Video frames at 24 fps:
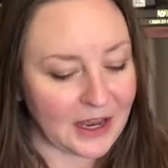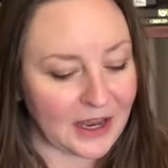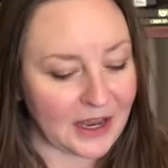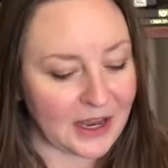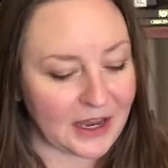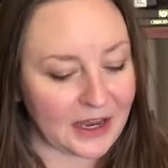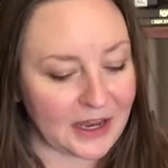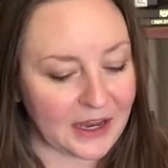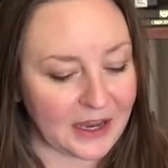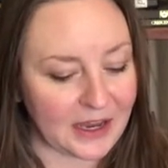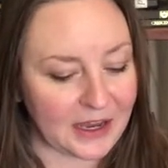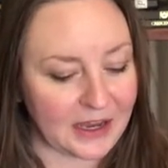
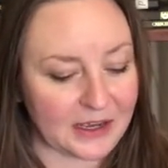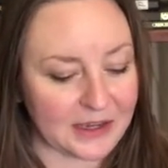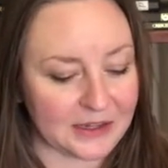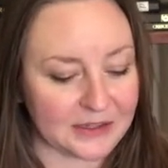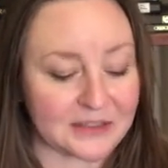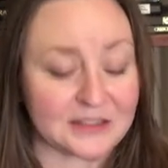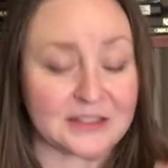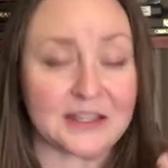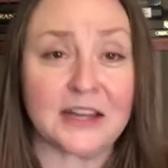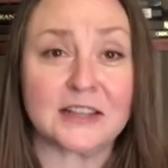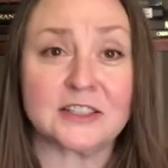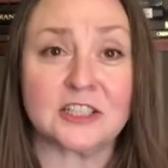and
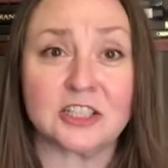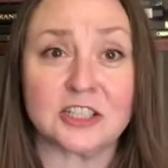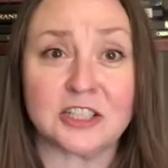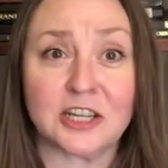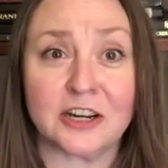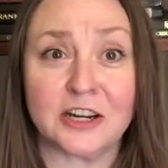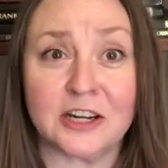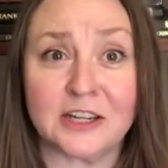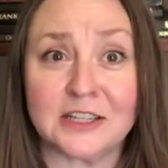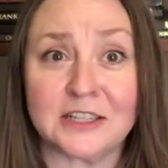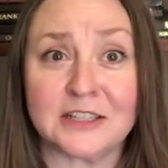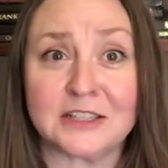
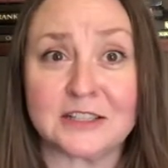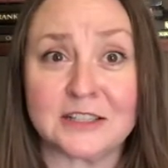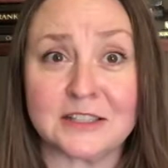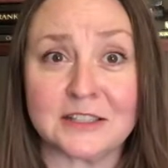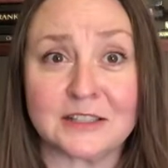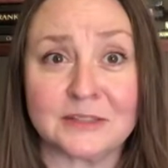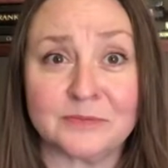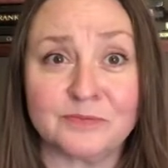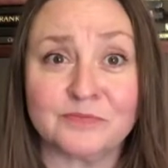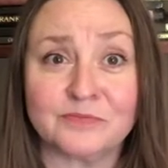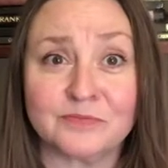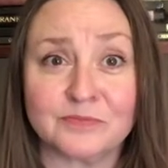
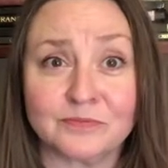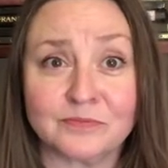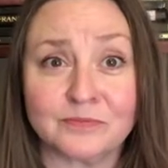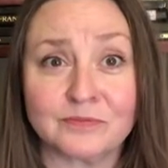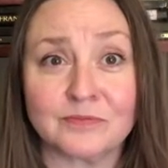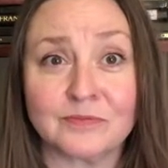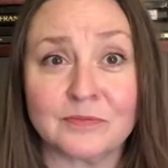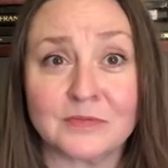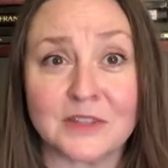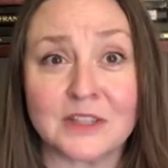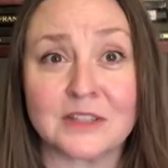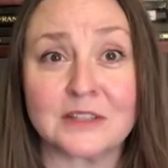Sagittarius,
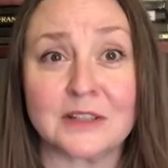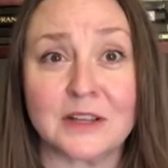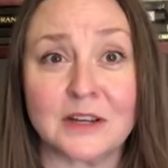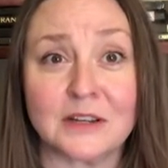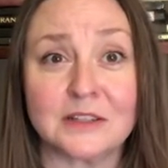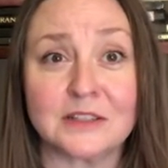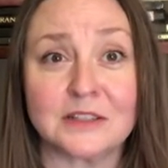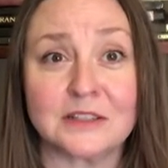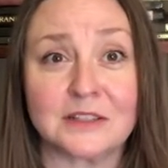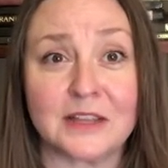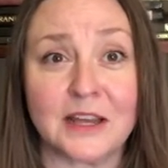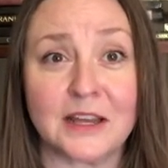the sun
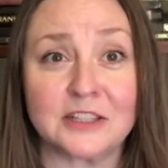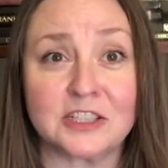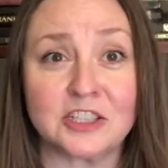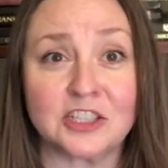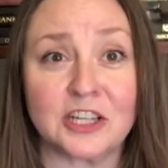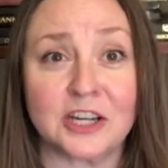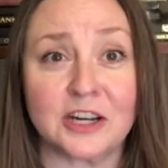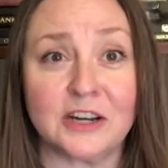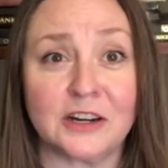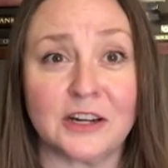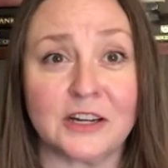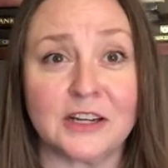in
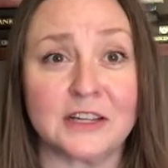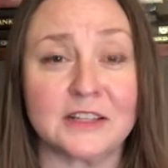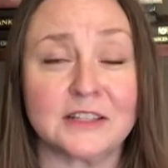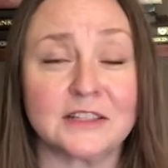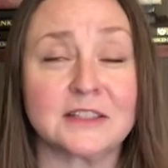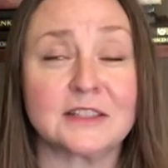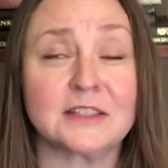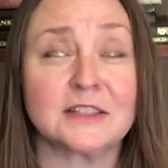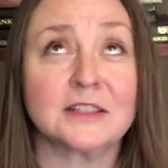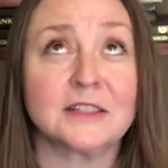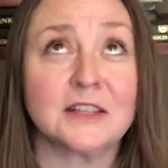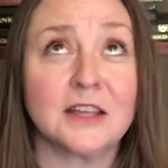
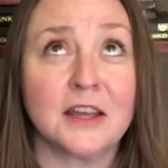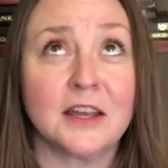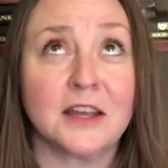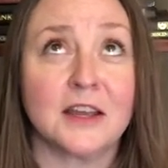Sagittarius,